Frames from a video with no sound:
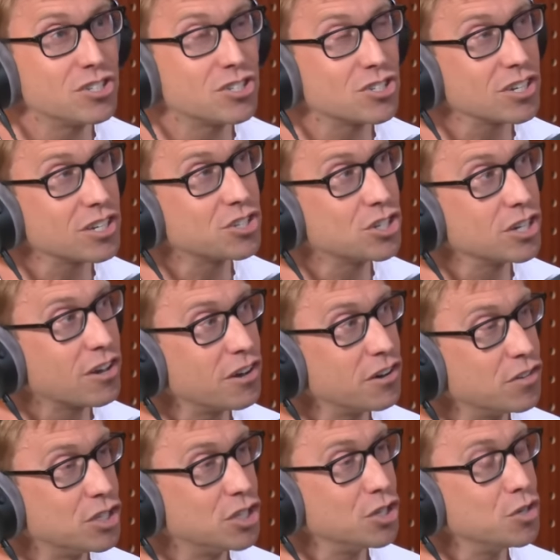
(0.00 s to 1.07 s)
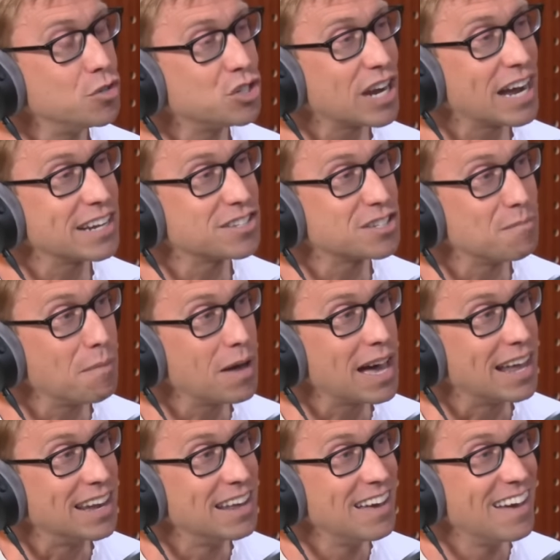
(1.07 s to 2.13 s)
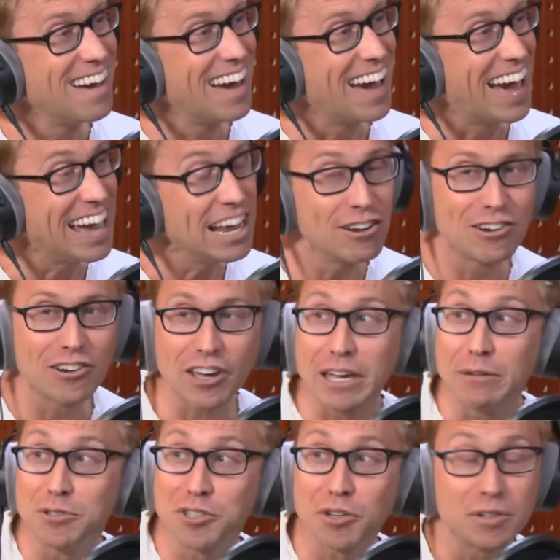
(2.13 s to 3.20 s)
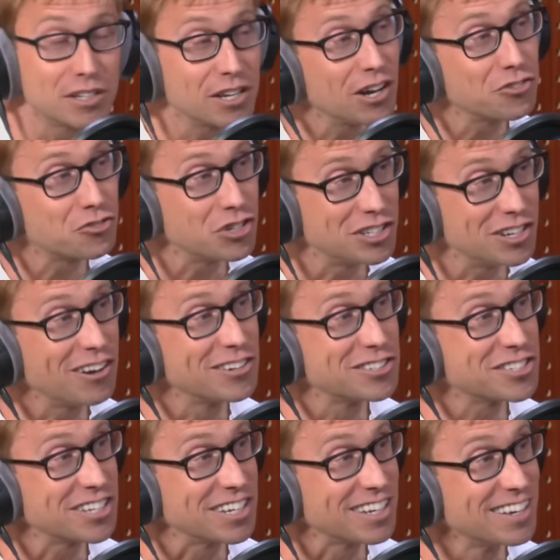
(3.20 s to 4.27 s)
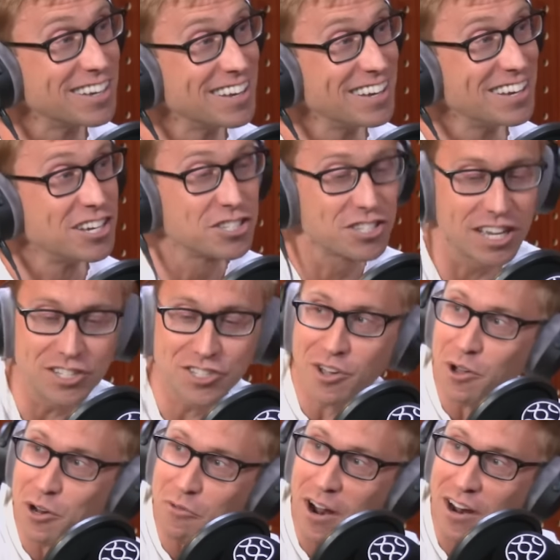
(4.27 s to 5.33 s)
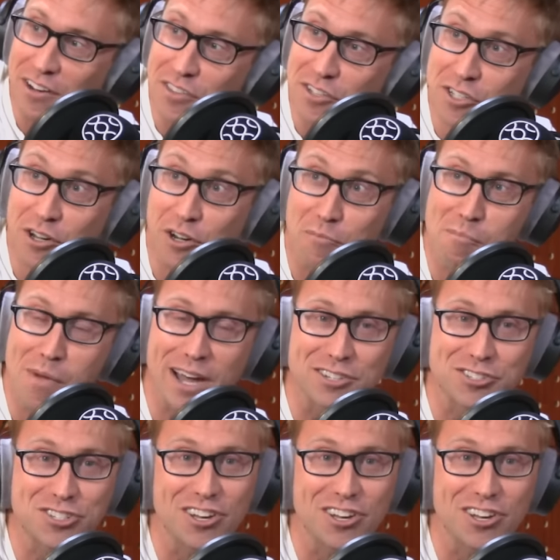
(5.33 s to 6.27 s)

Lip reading: he's such a kind of huge, handsome man, he looked like he was doing country dancing. So he's going around in this kind of mad